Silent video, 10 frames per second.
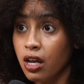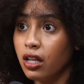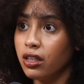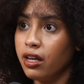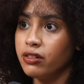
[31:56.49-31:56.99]

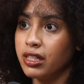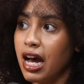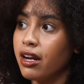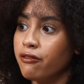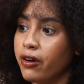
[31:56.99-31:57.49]
loves
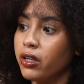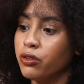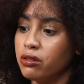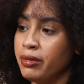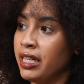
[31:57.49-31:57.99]
God and
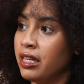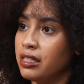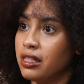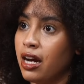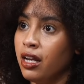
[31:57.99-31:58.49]
follows me and
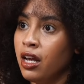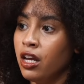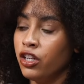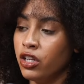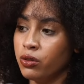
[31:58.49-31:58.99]
is not,
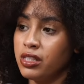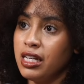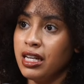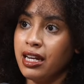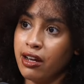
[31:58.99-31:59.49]
you know,
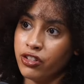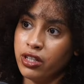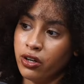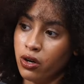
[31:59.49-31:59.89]
seeking after their